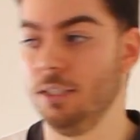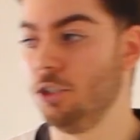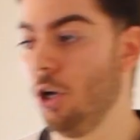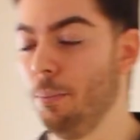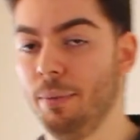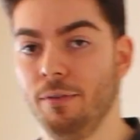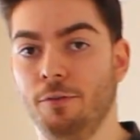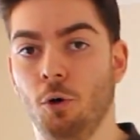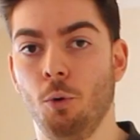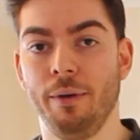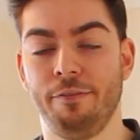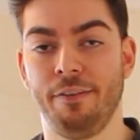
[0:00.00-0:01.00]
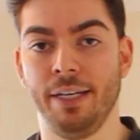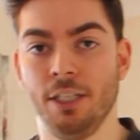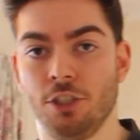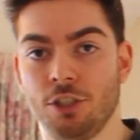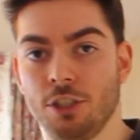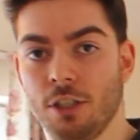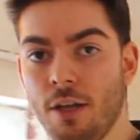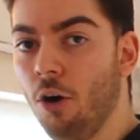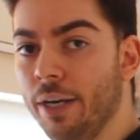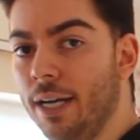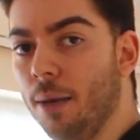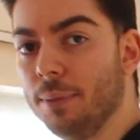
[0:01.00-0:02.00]
So before we finish
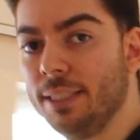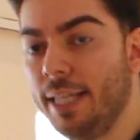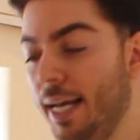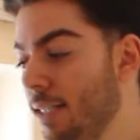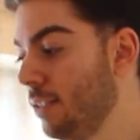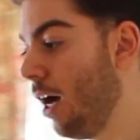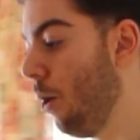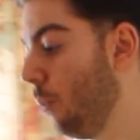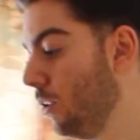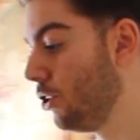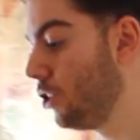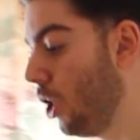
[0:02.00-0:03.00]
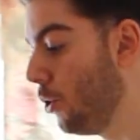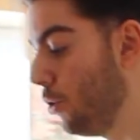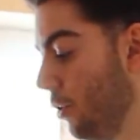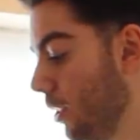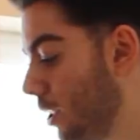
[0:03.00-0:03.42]
on the upstairs, I want to show you the